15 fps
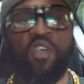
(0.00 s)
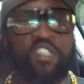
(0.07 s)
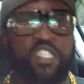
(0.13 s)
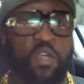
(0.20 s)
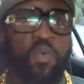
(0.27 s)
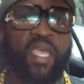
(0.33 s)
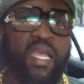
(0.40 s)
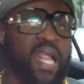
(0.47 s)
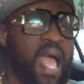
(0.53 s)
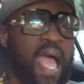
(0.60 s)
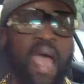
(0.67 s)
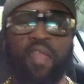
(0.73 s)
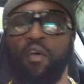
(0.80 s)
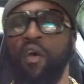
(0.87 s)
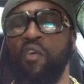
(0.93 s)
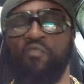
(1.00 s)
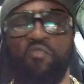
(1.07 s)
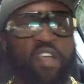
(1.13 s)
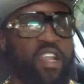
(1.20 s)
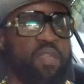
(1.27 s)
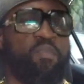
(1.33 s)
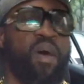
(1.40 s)
wish it would get hot
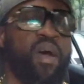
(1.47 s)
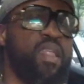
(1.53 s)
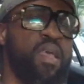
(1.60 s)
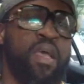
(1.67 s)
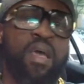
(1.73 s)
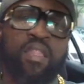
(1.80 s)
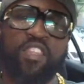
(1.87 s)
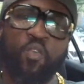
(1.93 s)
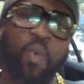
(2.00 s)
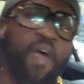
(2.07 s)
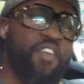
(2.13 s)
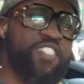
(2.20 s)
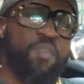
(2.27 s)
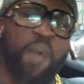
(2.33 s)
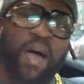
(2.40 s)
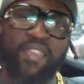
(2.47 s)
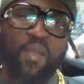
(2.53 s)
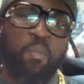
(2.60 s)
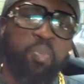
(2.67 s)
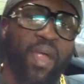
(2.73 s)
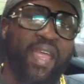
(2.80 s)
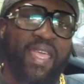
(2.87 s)
already, but the weather's about to
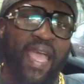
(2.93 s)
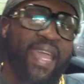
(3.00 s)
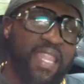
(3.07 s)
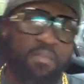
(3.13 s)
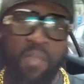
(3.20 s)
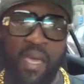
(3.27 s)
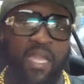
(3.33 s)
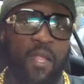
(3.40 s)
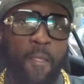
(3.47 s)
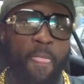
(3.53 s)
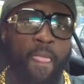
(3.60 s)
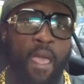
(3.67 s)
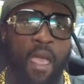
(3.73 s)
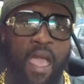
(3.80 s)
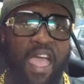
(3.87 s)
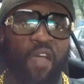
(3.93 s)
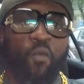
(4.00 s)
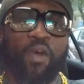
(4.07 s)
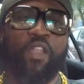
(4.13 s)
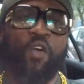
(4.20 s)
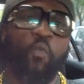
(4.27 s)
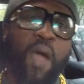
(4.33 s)
break any minute. And
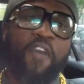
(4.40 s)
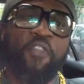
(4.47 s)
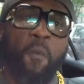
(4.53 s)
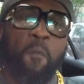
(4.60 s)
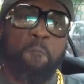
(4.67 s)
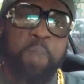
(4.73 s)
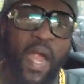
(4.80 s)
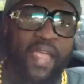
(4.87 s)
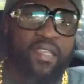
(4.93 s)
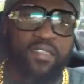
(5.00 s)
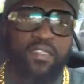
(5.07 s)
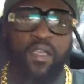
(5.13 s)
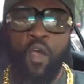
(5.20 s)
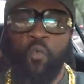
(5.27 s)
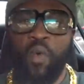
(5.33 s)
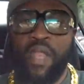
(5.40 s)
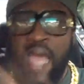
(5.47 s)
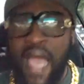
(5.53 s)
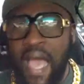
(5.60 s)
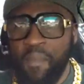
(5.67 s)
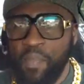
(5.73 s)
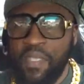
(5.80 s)
when the weather breaks, what
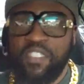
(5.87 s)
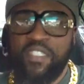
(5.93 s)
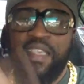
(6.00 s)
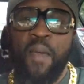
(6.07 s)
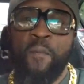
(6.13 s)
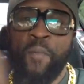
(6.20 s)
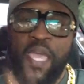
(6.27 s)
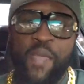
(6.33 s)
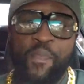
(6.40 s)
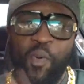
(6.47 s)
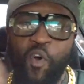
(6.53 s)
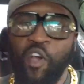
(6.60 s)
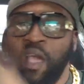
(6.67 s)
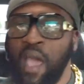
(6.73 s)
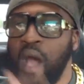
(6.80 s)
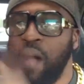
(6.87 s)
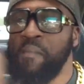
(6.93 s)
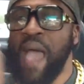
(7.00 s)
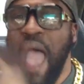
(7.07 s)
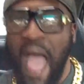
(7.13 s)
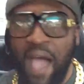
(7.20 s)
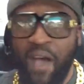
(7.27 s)
happens? People
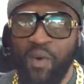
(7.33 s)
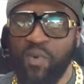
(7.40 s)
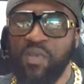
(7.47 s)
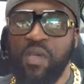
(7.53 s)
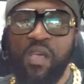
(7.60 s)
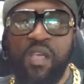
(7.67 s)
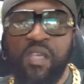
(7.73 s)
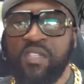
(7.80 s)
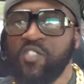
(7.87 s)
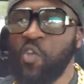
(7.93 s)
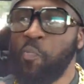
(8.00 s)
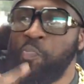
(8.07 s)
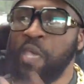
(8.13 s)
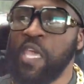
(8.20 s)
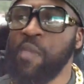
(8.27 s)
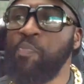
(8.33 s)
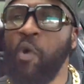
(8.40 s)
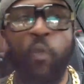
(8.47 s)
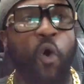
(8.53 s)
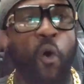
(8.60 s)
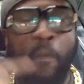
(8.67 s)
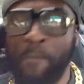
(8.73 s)
come out. So
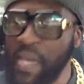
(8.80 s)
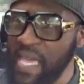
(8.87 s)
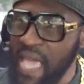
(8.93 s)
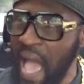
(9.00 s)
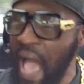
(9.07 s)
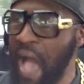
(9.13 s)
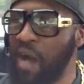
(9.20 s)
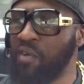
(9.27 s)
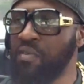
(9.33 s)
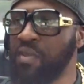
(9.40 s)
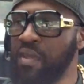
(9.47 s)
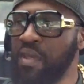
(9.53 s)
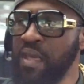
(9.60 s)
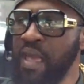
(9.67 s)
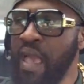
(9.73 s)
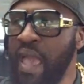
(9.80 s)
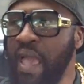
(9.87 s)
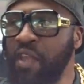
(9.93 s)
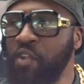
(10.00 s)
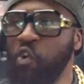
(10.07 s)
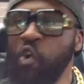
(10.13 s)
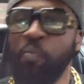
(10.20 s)
people will be out,
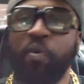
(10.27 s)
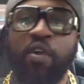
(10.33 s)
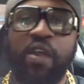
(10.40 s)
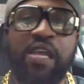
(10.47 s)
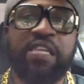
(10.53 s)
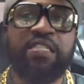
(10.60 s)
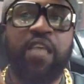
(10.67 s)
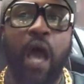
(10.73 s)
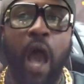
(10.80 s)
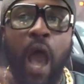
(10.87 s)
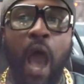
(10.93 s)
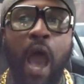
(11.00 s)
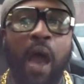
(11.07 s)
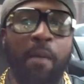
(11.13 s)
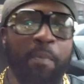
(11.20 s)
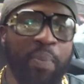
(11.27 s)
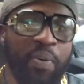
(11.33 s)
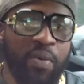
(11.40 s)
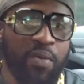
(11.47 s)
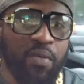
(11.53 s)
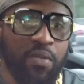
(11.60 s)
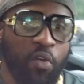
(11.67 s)
and Uber is up
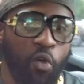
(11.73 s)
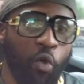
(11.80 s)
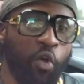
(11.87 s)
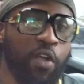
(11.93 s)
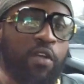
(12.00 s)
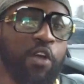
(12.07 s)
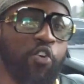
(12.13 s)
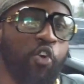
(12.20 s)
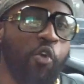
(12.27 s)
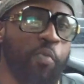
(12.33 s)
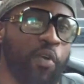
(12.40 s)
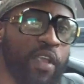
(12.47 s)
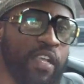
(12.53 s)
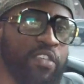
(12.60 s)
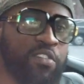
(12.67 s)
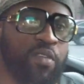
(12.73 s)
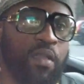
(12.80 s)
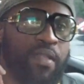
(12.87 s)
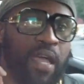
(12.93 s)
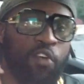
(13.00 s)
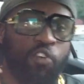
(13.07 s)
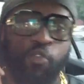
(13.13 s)
or Uber is
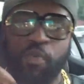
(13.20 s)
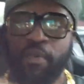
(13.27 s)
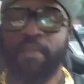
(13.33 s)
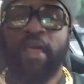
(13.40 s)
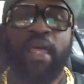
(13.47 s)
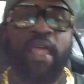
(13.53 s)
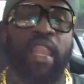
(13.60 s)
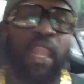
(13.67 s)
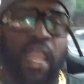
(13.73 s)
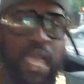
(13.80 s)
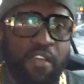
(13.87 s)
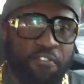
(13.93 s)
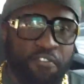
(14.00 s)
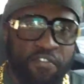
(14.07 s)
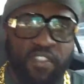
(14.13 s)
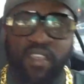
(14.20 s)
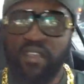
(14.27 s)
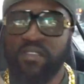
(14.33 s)
not Uber, Lyft.